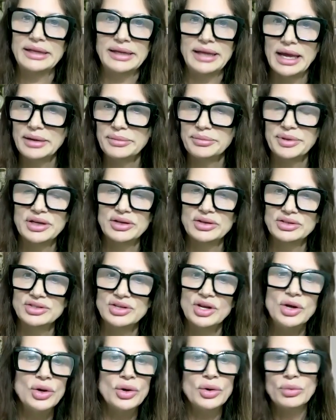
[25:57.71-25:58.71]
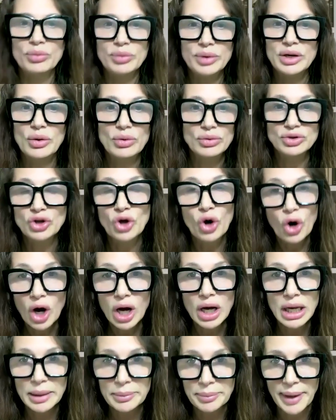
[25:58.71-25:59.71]
again, because we don't
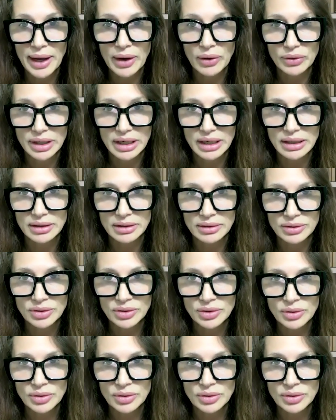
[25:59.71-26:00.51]
talk about it.